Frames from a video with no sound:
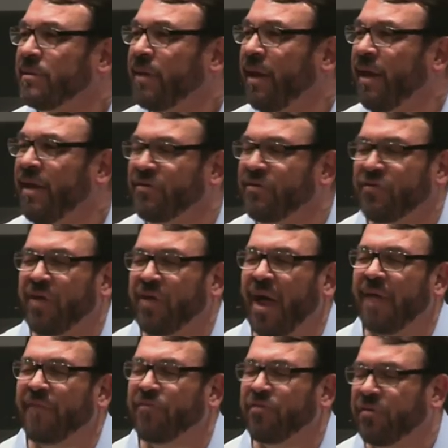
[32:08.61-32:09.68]
And His
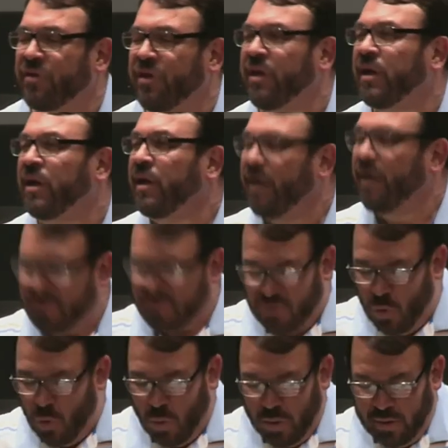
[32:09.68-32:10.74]
sovereignty is
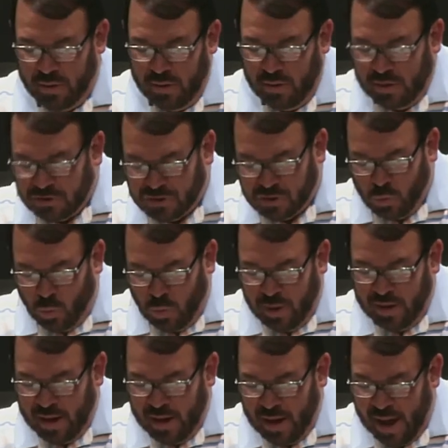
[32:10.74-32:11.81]
going to
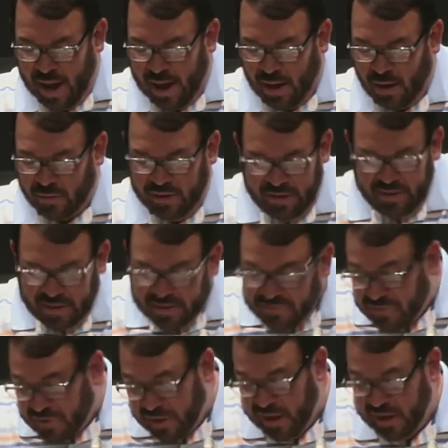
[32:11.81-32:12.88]
win out. He is
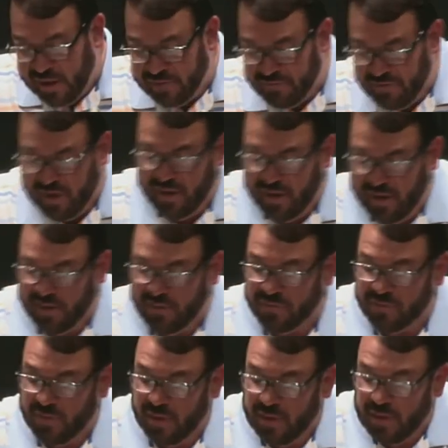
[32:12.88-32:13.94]
the King of Kings
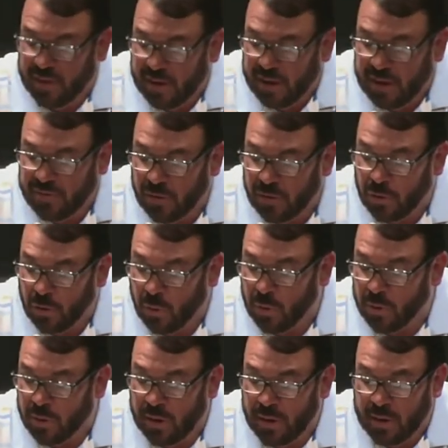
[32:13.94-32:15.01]
and the
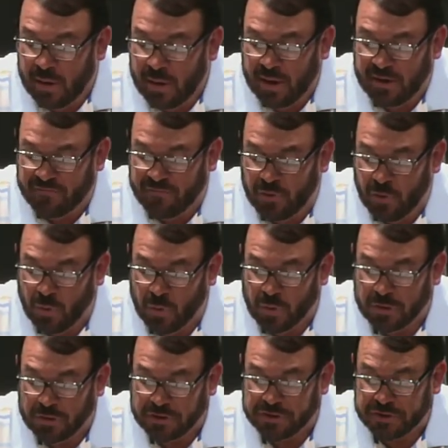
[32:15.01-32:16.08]
Lord of
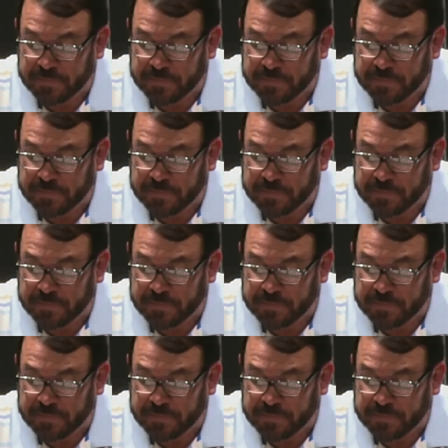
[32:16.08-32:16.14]
Lords.